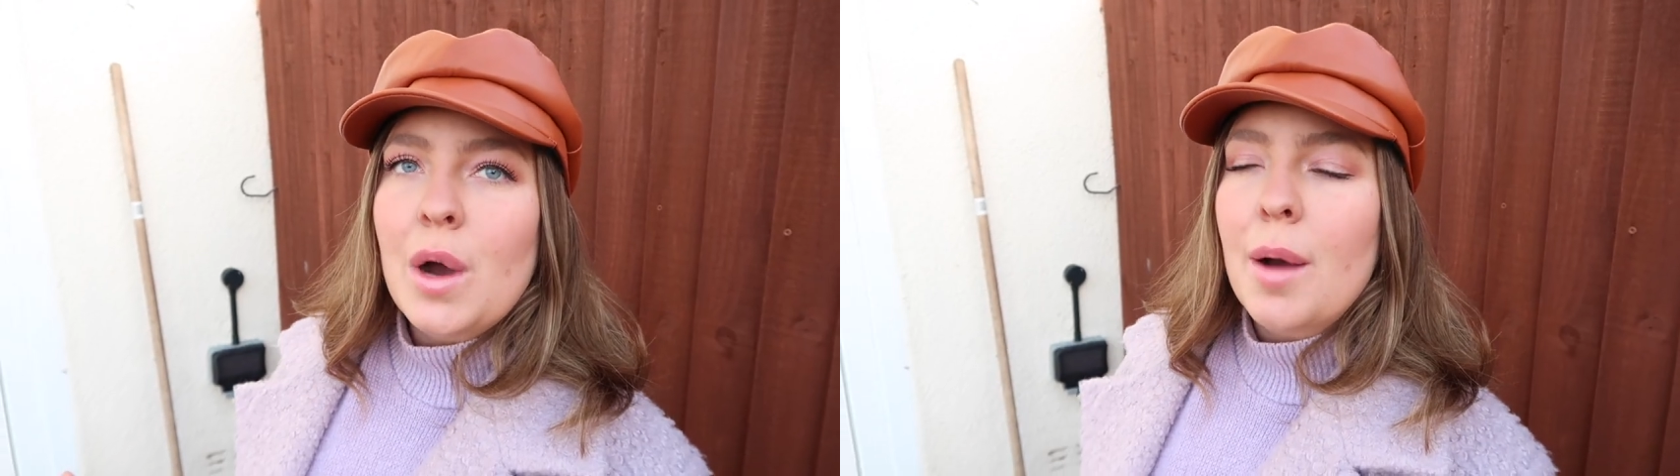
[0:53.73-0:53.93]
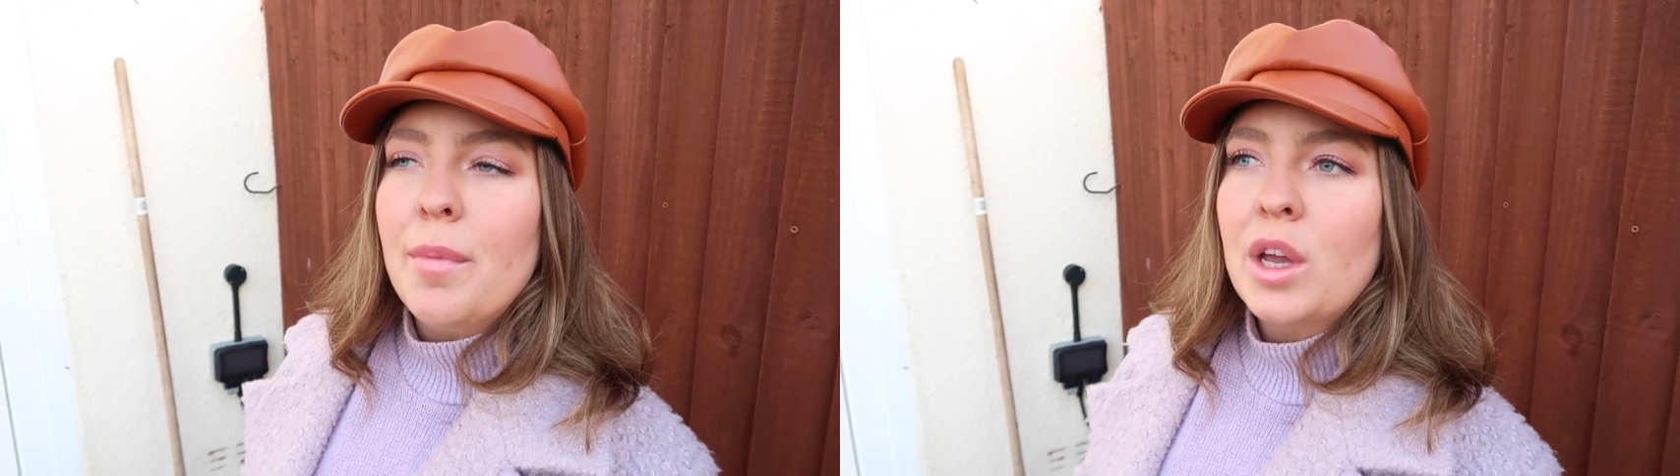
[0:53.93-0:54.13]

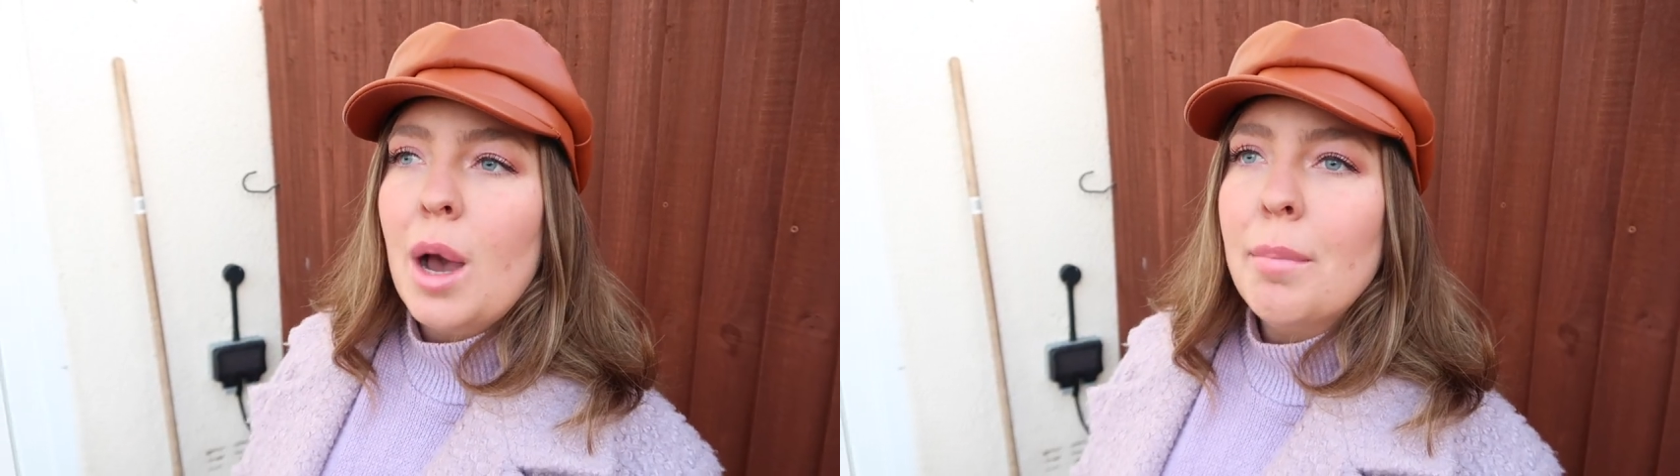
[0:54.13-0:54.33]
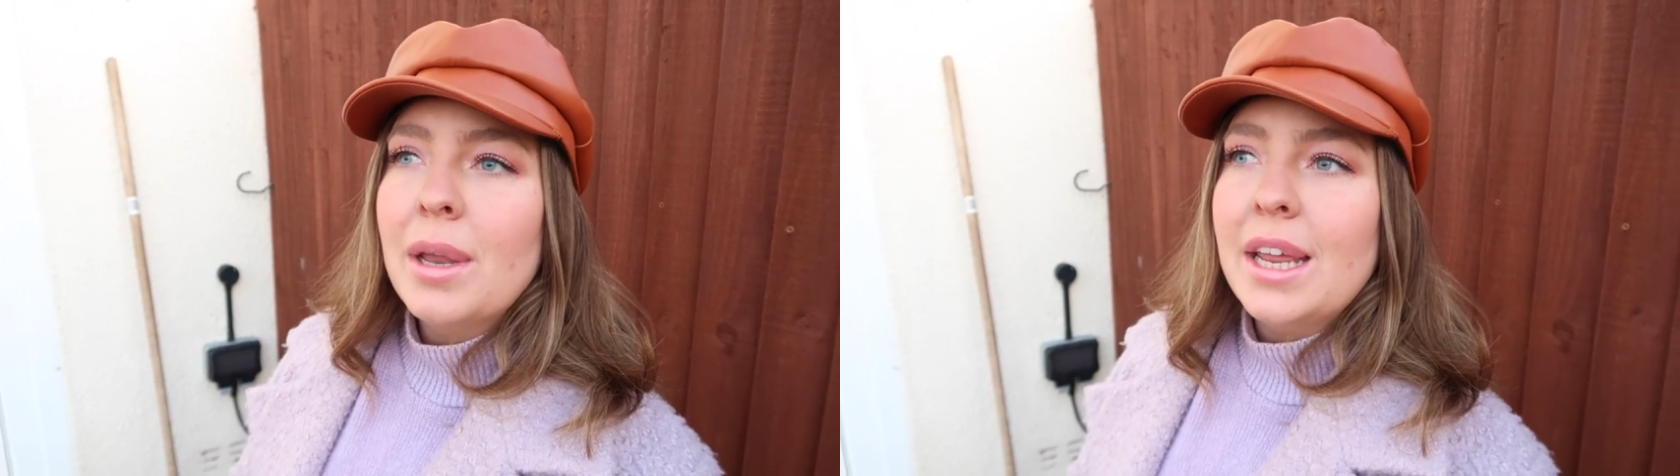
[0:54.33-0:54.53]
The
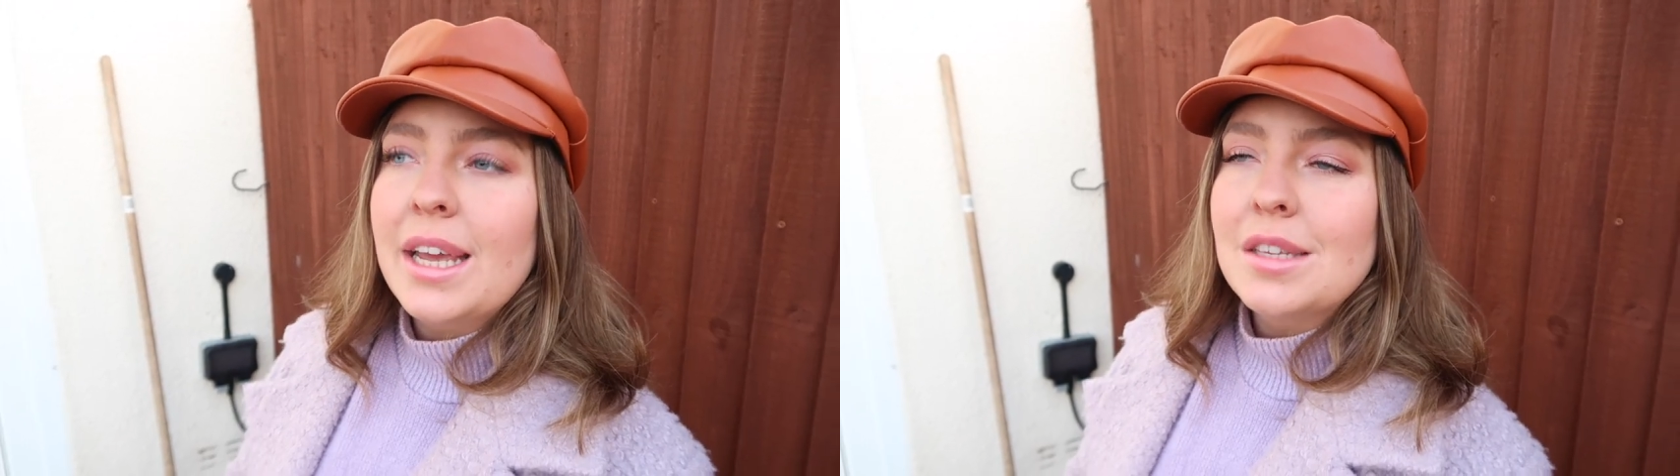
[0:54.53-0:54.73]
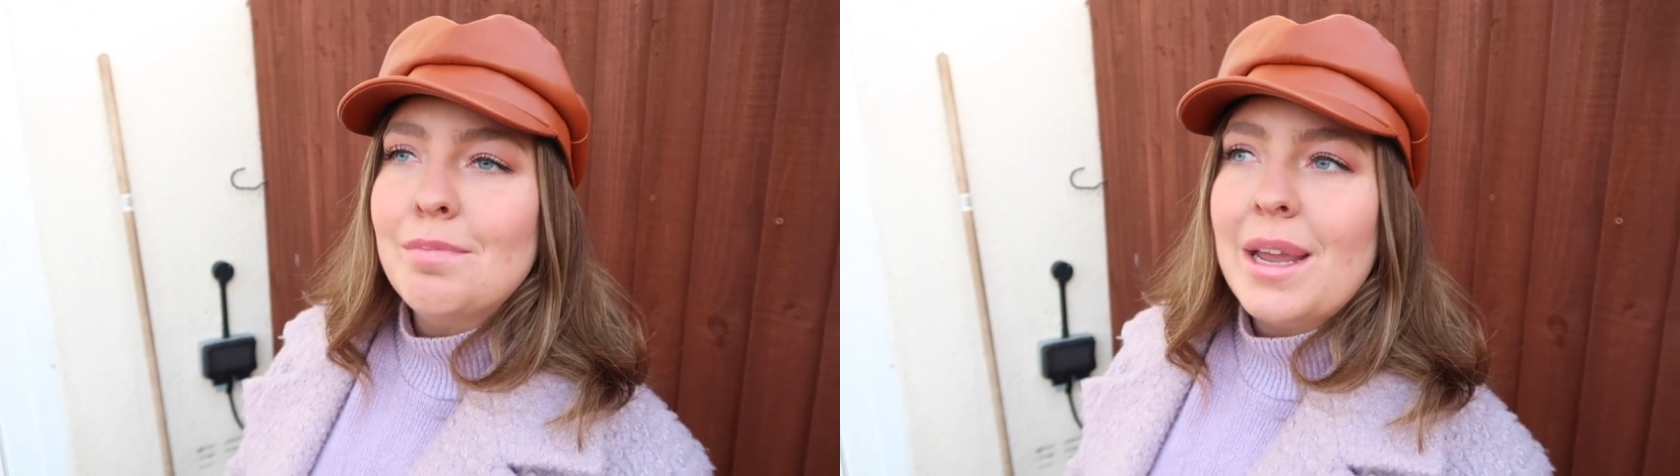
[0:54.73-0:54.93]

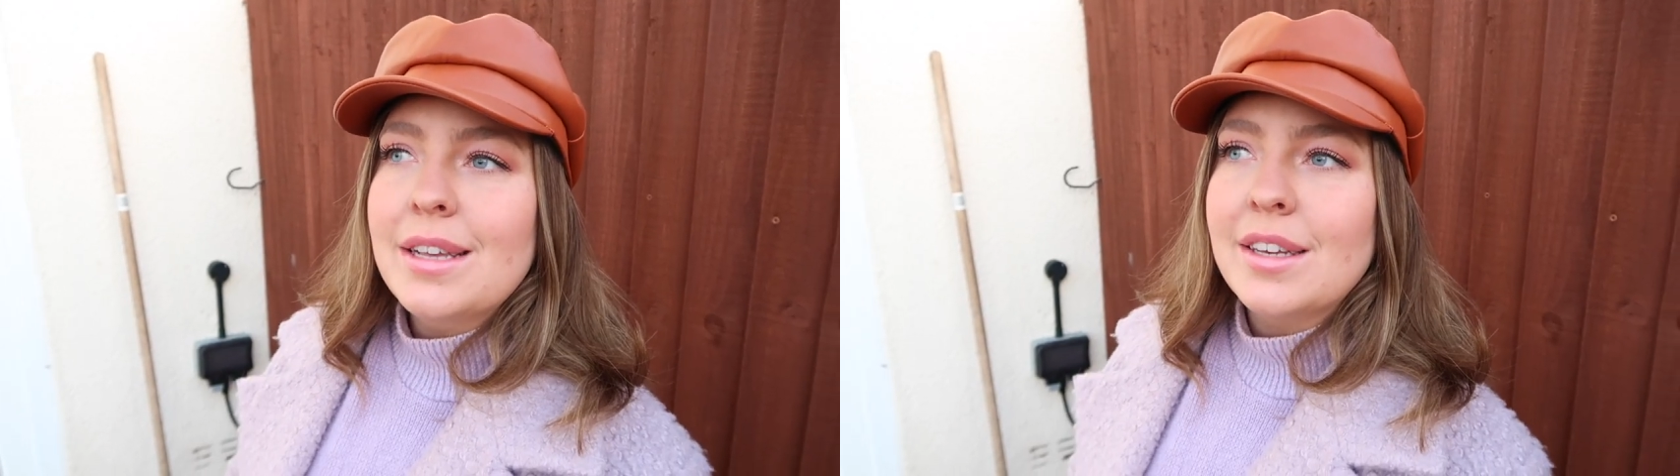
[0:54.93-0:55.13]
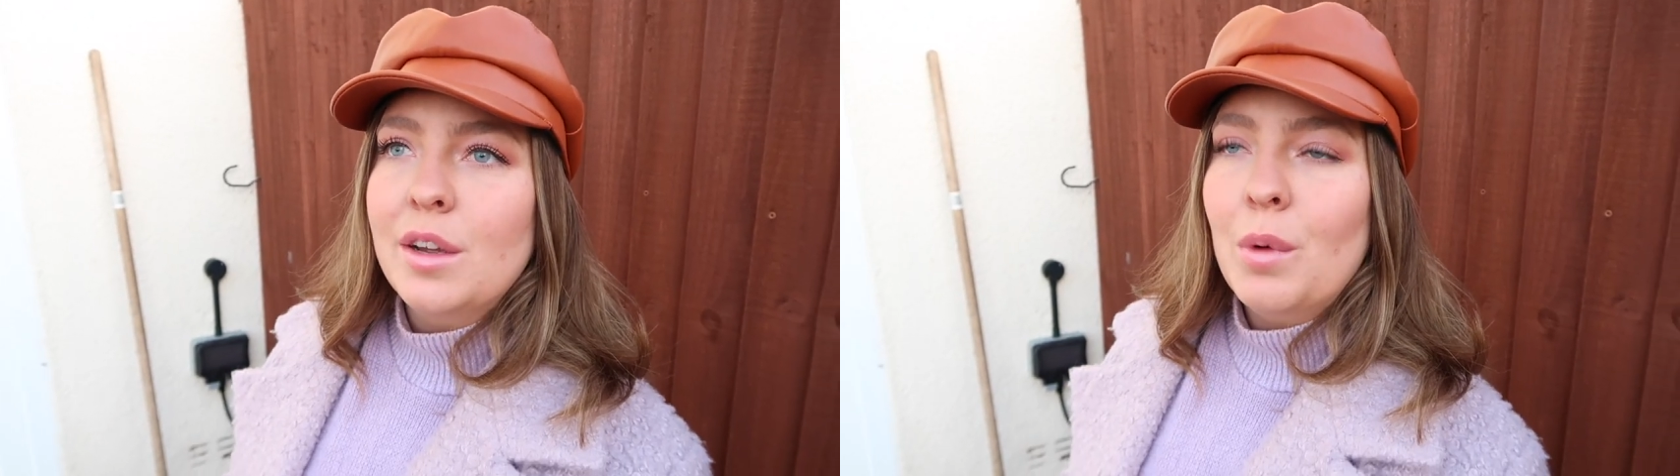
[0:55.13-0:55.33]
company is
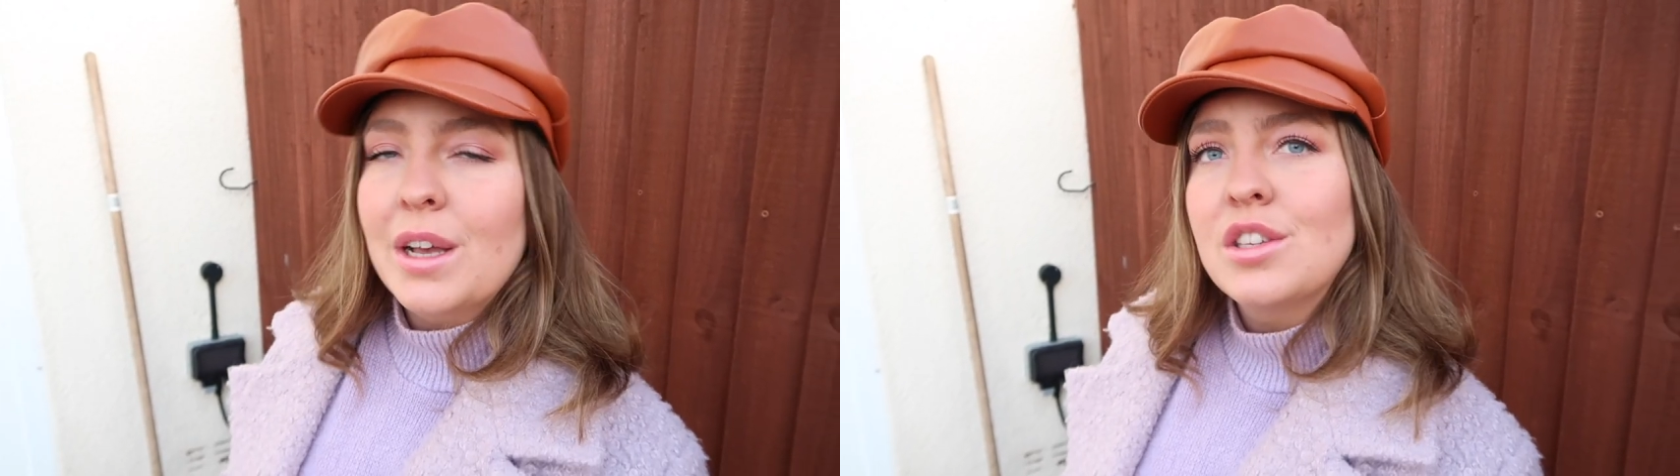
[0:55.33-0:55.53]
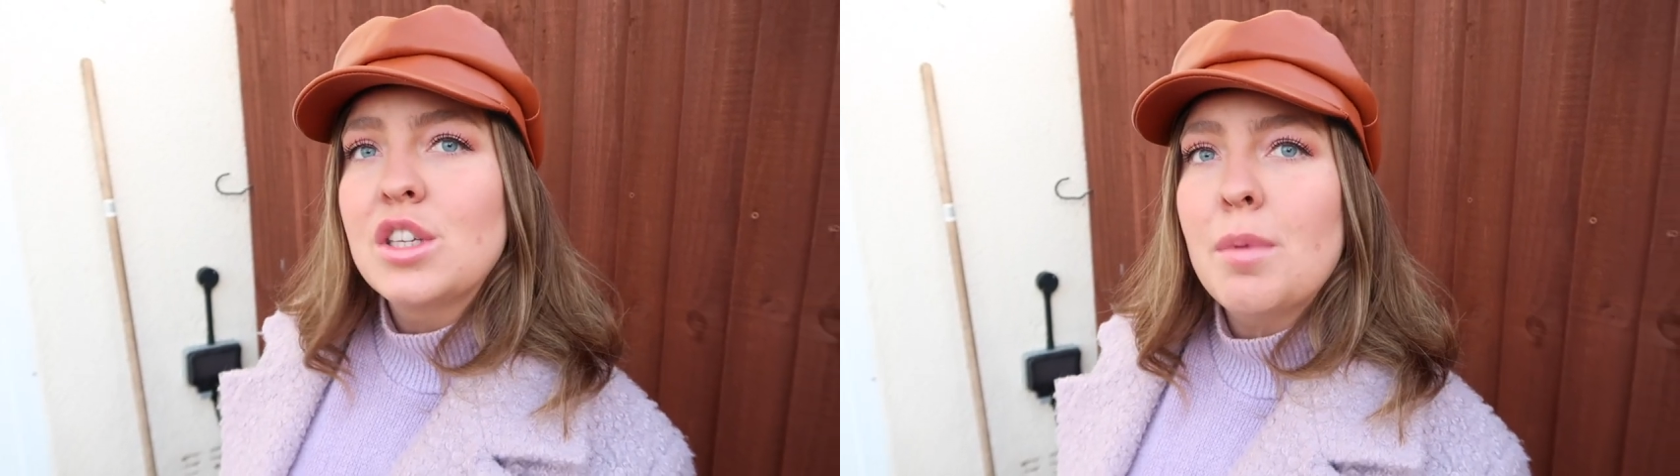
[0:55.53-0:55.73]
based in
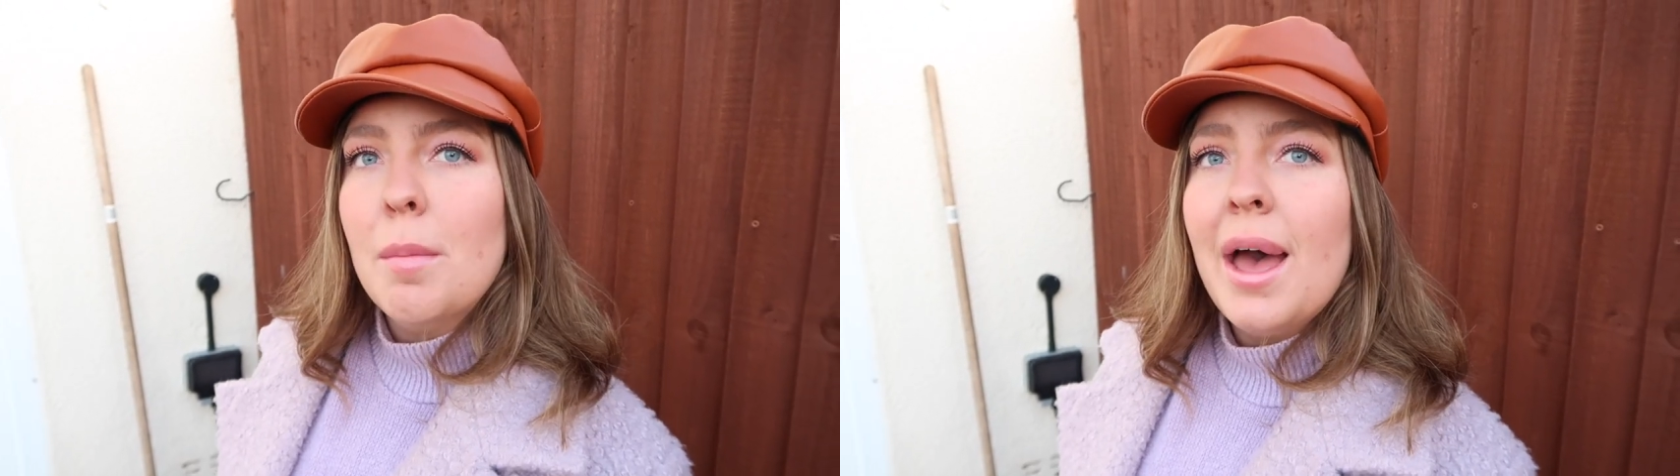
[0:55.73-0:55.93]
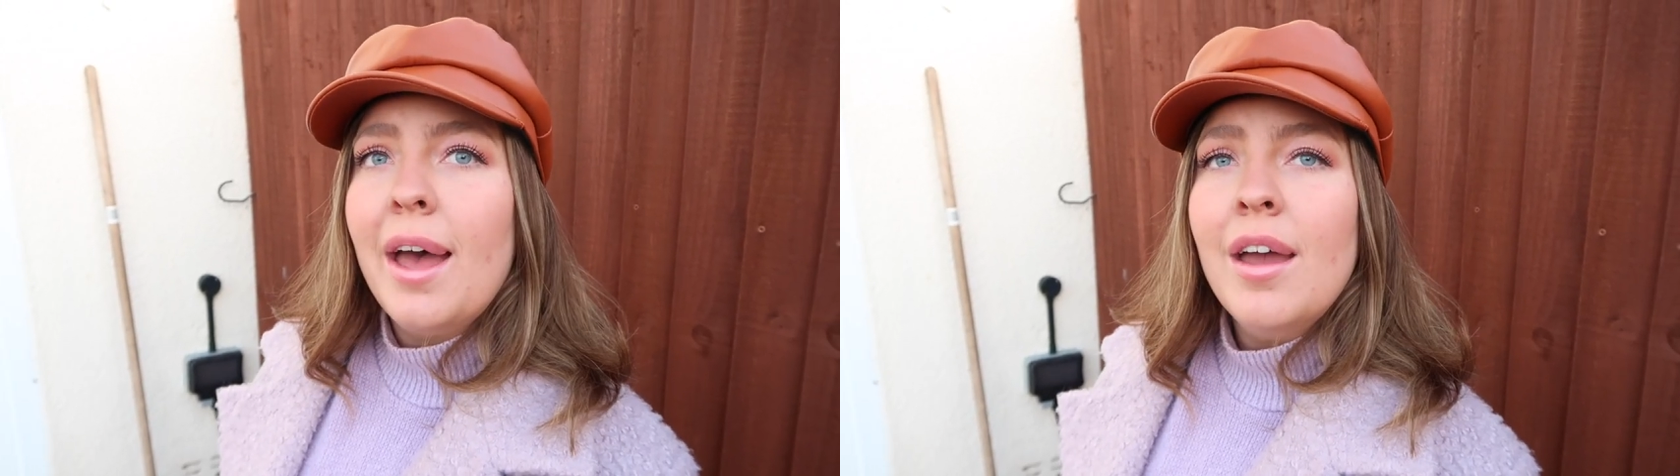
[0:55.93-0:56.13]

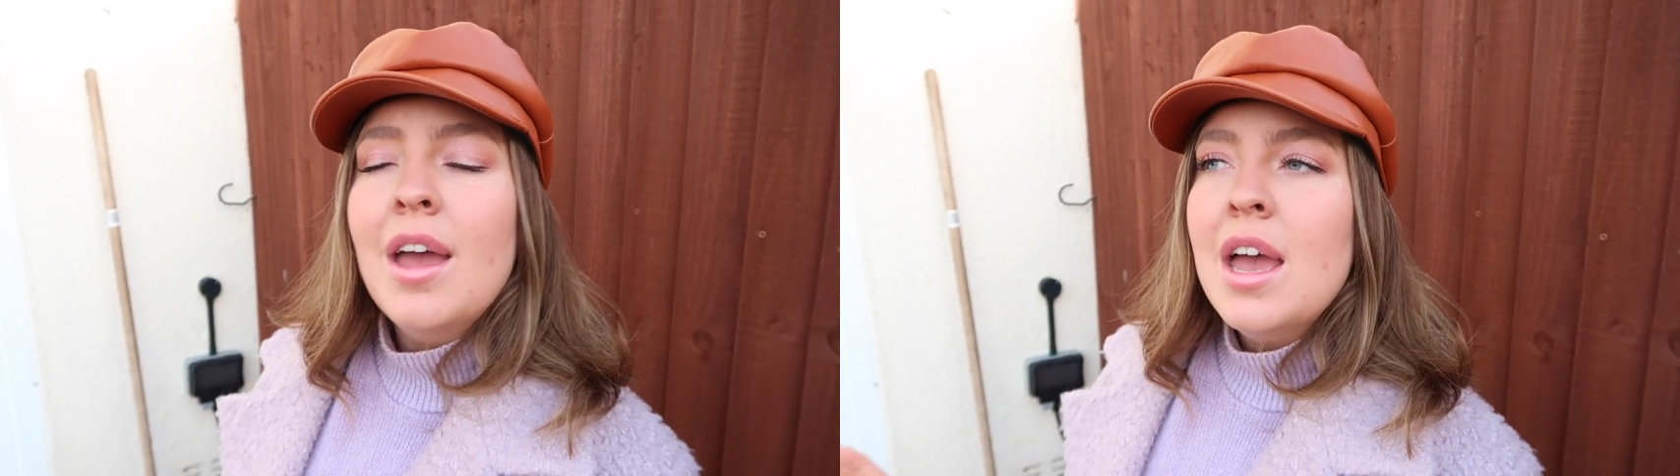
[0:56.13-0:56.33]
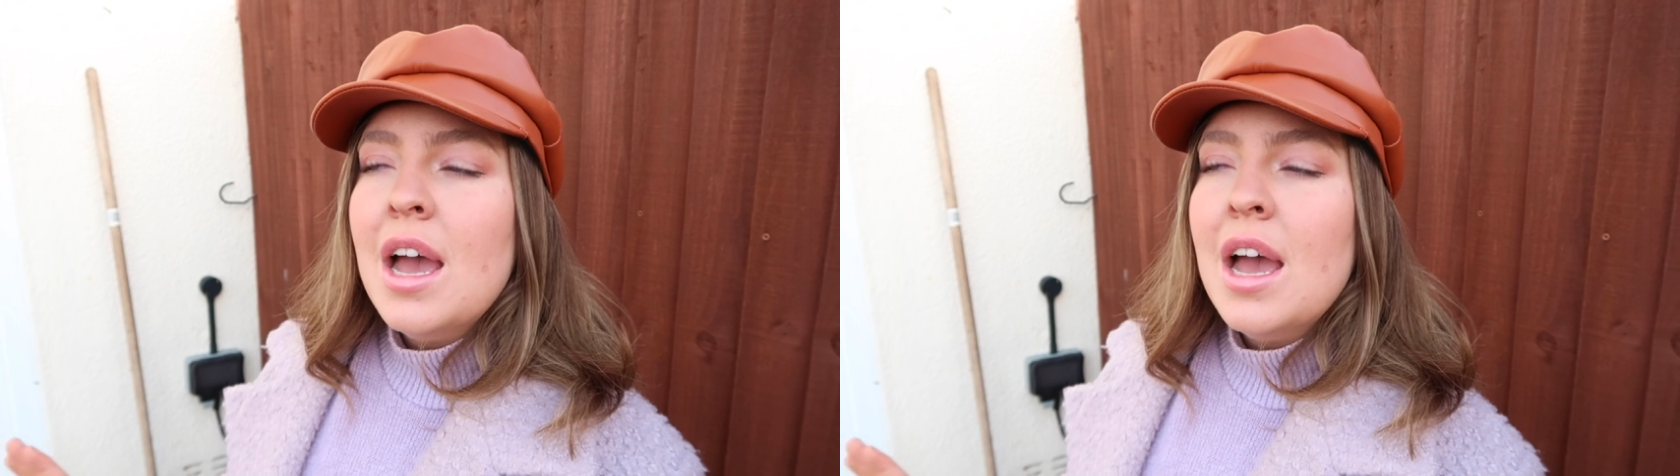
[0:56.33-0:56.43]
Weston-super-Mare